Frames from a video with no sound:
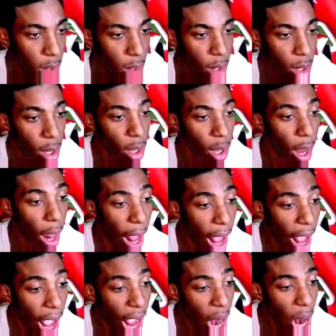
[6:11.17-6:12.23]
Uh,
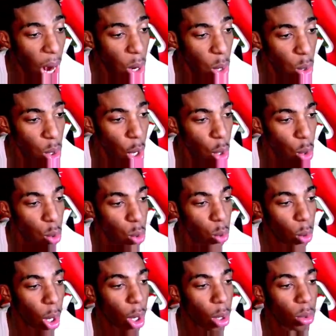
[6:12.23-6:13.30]
oh no,
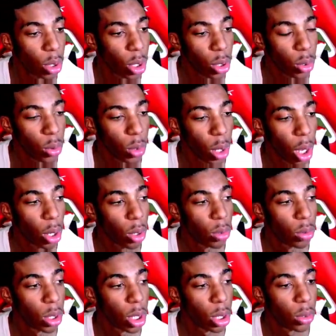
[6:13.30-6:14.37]
oh no, oh
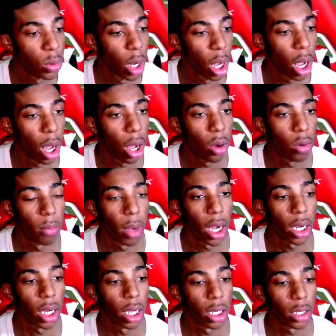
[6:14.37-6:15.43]
no, oh my
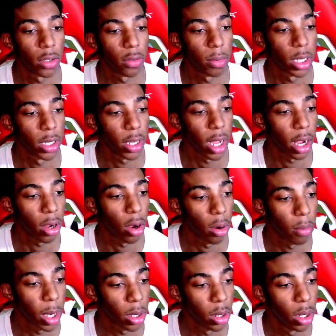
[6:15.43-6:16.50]
gosh, this man got
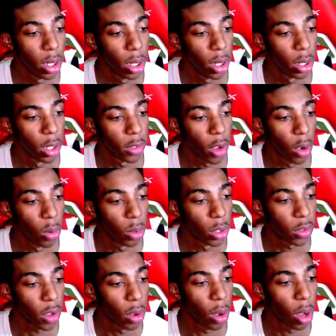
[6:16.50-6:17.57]
Carmine. Let's go,
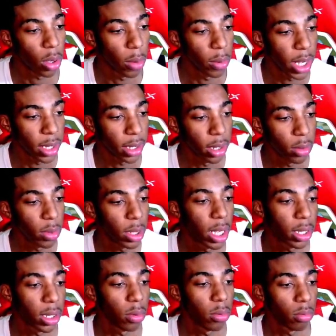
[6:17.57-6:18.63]
let's go. Okay, we got that, we
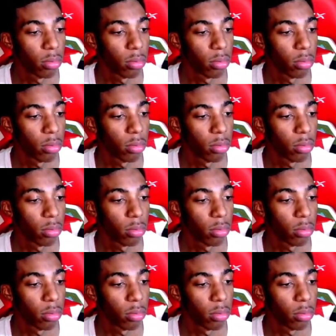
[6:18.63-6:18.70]
got that.